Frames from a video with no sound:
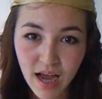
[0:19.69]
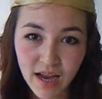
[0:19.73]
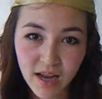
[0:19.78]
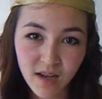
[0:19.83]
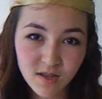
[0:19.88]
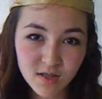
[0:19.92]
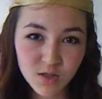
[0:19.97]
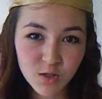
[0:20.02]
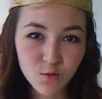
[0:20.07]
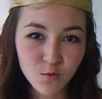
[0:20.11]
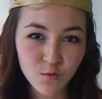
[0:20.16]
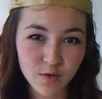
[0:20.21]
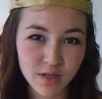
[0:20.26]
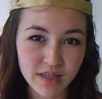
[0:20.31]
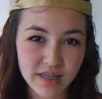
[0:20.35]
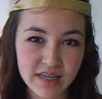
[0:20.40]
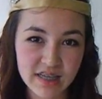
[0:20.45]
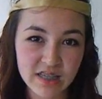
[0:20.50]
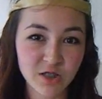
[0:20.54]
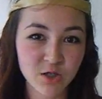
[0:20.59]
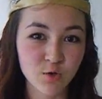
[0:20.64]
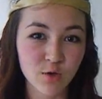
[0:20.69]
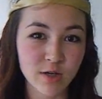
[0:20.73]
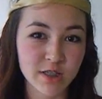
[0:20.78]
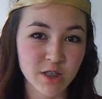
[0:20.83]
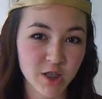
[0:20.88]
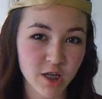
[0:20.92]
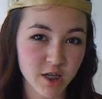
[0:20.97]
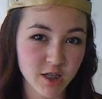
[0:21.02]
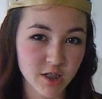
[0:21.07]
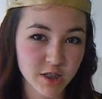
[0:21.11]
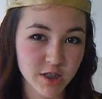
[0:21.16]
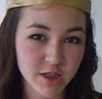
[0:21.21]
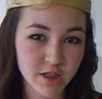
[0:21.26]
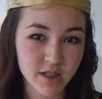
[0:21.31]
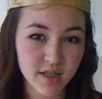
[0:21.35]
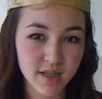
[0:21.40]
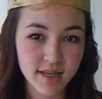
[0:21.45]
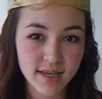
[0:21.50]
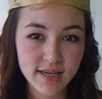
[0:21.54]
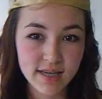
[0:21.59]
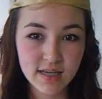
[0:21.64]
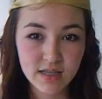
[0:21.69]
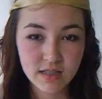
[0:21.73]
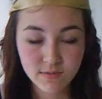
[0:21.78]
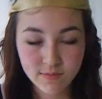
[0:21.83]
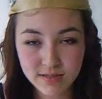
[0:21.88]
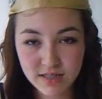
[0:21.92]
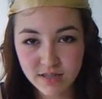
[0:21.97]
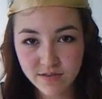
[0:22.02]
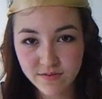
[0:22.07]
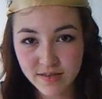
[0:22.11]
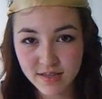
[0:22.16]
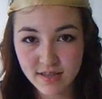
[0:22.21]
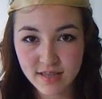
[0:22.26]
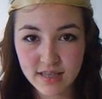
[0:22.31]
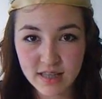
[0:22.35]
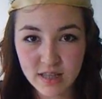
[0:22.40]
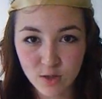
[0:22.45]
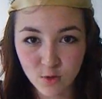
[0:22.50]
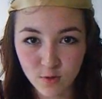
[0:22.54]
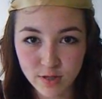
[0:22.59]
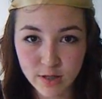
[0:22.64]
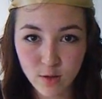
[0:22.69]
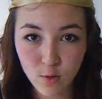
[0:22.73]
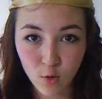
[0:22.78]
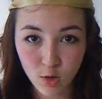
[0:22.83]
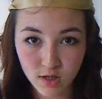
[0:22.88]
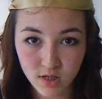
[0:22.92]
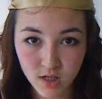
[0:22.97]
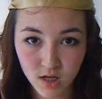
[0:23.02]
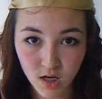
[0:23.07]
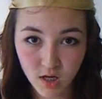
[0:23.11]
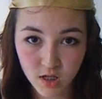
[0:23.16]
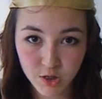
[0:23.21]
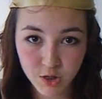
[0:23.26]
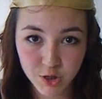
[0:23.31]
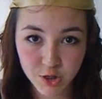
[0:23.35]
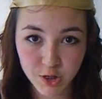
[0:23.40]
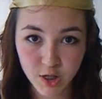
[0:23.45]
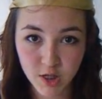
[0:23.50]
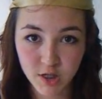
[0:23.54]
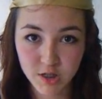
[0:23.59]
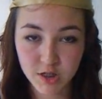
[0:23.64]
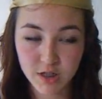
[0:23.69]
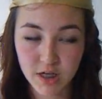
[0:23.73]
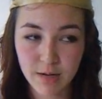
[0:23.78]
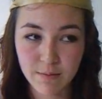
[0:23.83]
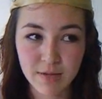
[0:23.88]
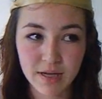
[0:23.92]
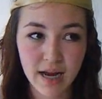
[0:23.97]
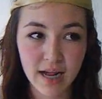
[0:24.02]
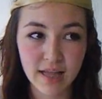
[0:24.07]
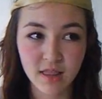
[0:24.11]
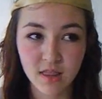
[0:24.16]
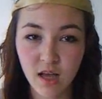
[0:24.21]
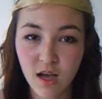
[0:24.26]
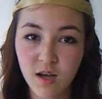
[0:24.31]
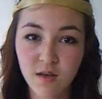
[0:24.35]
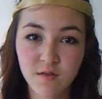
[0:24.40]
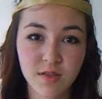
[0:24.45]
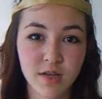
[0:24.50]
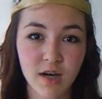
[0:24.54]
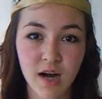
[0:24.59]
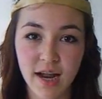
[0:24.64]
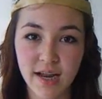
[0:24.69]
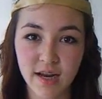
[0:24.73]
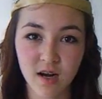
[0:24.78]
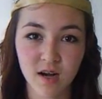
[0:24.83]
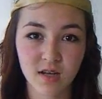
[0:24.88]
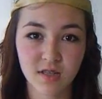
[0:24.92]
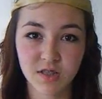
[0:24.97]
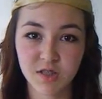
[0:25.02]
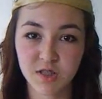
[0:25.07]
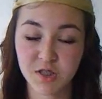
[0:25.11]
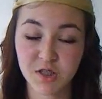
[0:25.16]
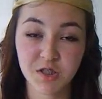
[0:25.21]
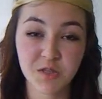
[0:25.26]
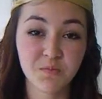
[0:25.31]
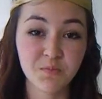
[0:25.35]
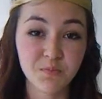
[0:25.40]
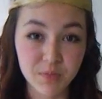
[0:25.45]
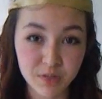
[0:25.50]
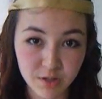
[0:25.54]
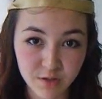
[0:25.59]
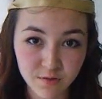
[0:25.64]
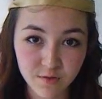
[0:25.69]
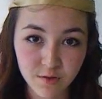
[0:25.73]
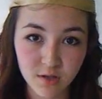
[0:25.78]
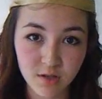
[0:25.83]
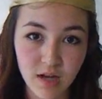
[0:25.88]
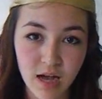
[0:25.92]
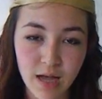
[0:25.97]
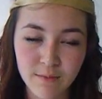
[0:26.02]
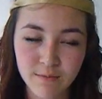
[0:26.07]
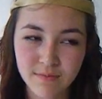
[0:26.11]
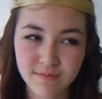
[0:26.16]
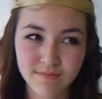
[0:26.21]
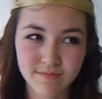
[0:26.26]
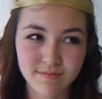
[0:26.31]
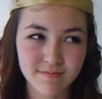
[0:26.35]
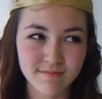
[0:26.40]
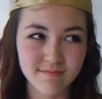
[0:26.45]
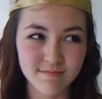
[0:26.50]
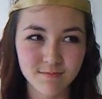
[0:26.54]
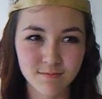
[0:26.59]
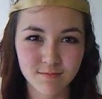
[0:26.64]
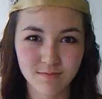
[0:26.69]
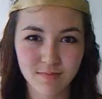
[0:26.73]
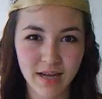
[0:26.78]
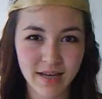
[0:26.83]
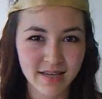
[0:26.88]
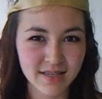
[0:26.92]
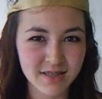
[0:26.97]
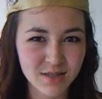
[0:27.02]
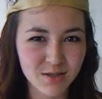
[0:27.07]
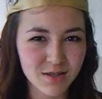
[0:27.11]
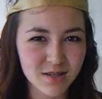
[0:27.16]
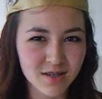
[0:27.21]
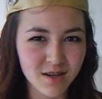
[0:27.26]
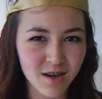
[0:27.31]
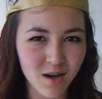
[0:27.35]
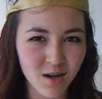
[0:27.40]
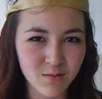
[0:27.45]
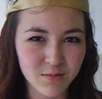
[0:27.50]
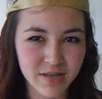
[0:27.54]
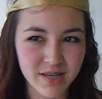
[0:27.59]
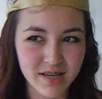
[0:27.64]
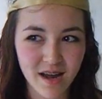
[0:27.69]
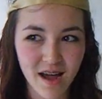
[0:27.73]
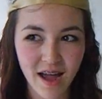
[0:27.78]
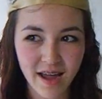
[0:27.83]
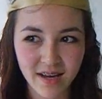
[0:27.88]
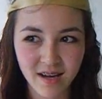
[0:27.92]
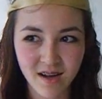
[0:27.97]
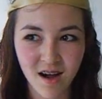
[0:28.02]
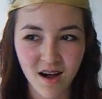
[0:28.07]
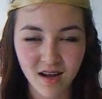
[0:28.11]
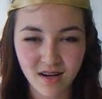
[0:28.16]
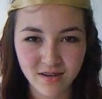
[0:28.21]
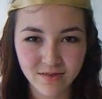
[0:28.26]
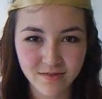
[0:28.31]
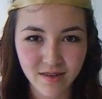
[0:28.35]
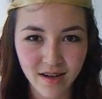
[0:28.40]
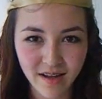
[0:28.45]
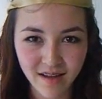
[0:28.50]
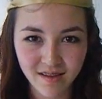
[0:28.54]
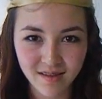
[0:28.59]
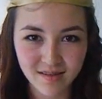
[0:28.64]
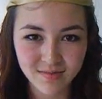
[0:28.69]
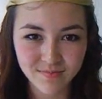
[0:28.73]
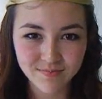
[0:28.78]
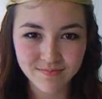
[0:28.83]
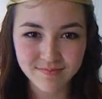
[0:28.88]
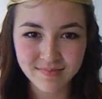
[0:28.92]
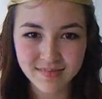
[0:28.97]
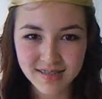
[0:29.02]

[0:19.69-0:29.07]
I also really enjoy church, specifically the Greek Orthodox Church. I mean, I love their icons. They're just beautiful. I guess you can call me an iconophile.